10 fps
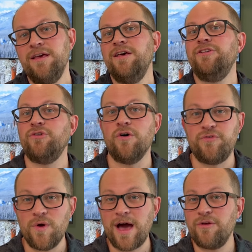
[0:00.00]
So if
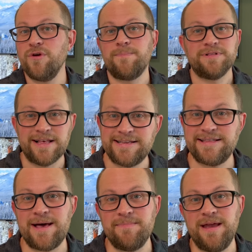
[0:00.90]
you had to replace
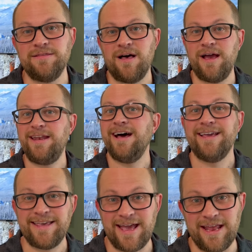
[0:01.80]
that main line,
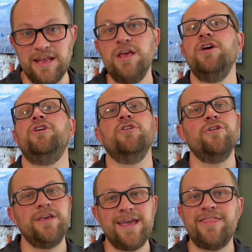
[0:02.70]
again, you're
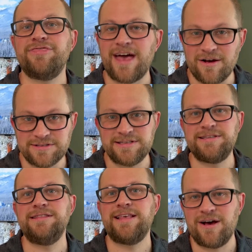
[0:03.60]
looking at thousands
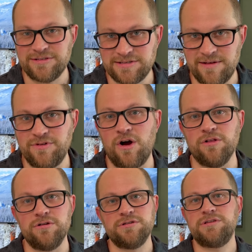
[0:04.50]
and thousands of
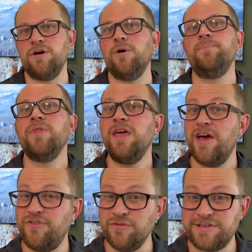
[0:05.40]
dollars. So
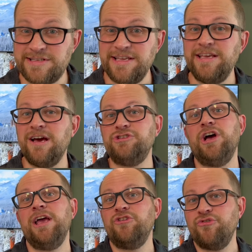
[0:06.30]
if you see a
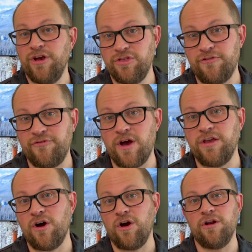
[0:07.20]
giant tree in the front
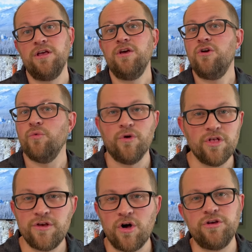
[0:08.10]
yard,
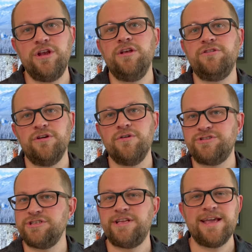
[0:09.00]
really all you need to do is
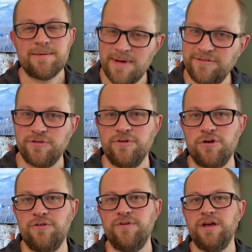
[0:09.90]
just take a mental note
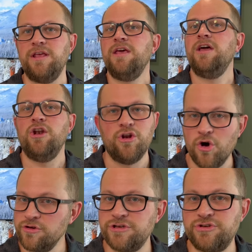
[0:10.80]
of it, know
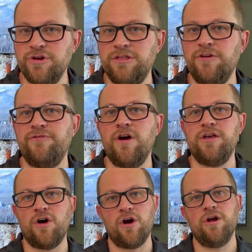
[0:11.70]
there's a tree in the front
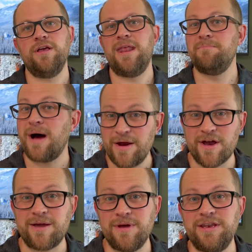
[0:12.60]
yard, and my
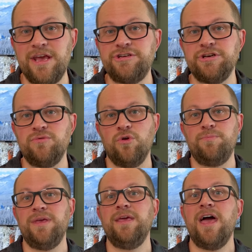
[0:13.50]
recommendation would
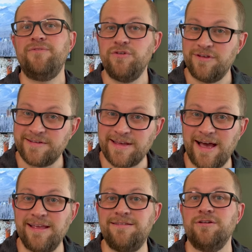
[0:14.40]
be if you
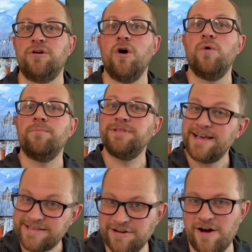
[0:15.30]
decide to go and
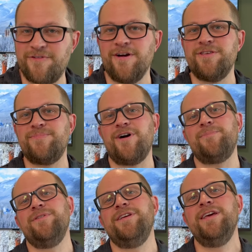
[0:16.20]
place an offer on the
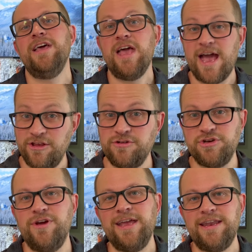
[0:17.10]
property and you
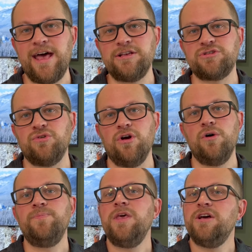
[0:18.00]
do get into
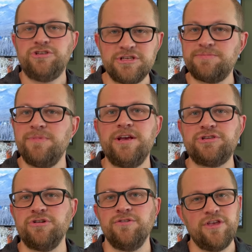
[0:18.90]
escrow, just make
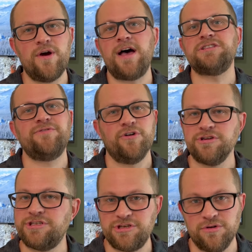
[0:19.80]
sure that you ask for a
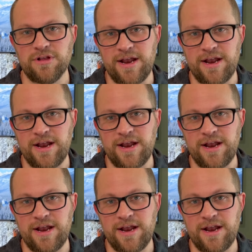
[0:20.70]
sewer line